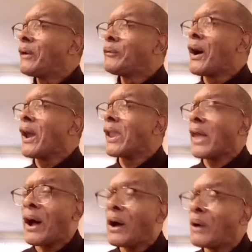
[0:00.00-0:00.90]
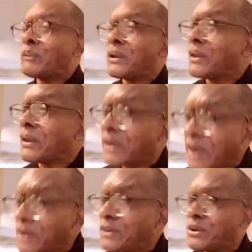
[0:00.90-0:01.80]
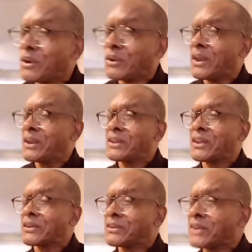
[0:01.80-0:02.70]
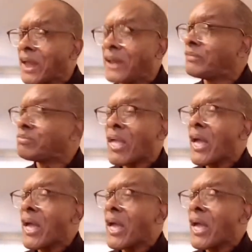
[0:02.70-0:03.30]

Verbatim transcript: for allowing me to teach you this today.